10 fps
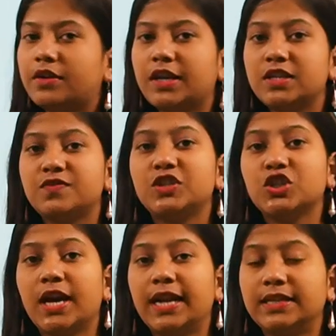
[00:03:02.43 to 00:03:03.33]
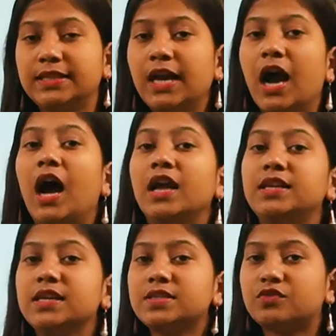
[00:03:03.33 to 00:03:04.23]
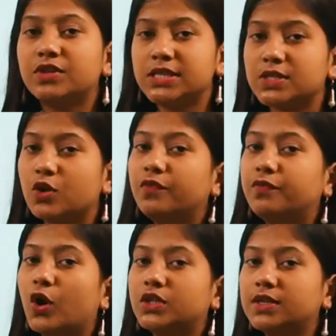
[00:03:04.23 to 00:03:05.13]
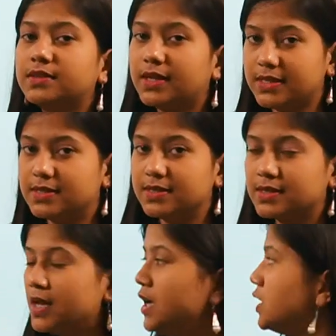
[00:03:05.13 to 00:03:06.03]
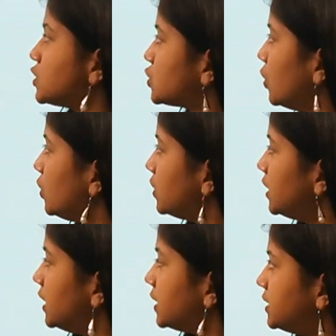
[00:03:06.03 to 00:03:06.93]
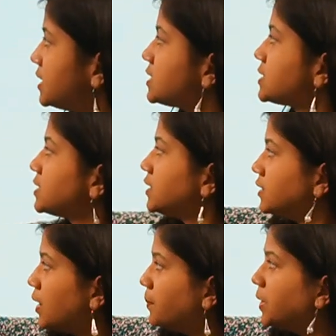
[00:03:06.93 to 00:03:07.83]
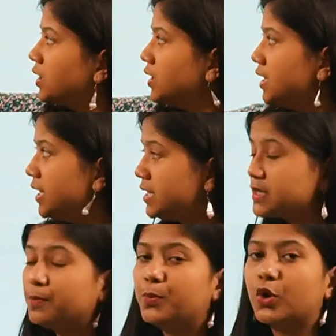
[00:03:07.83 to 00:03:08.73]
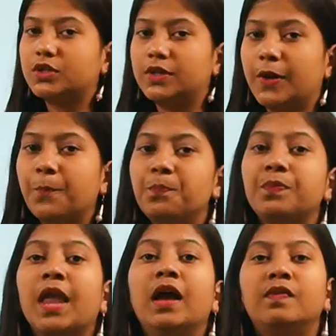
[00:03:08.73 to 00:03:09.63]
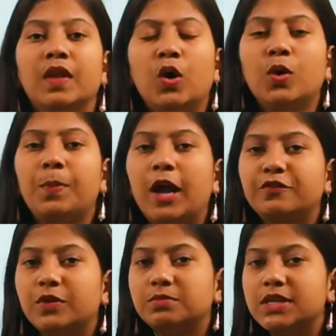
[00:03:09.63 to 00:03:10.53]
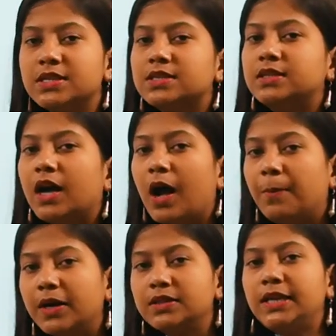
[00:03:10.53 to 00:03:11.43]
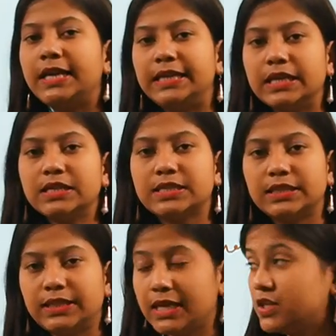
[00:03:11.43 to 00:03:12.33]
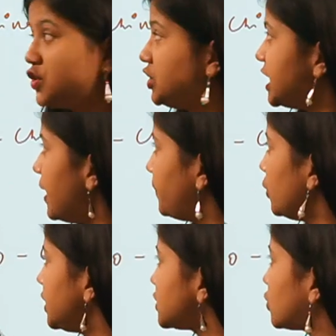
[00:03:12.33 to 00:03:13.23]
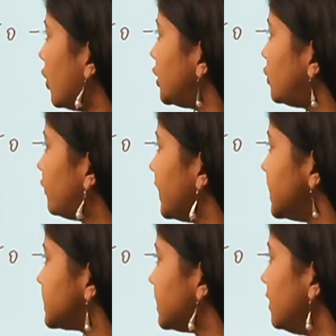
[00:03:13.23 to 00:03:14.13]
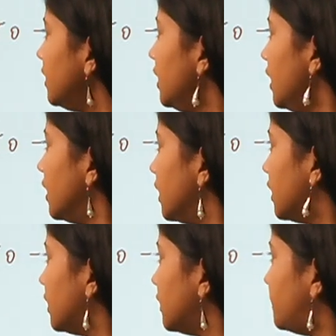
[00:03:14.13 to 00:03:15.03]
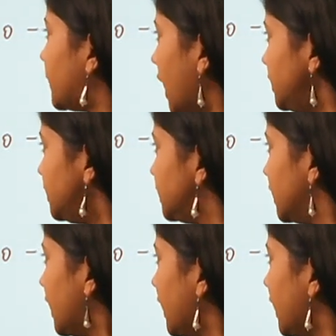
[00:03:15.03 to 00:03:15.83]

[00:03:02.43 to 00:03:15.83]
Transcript: countries which are at the highest risk of water crisis. So this number is important. Now apart from this, the, among the Indian cities, Jaipur is going to face the Uh, brunt,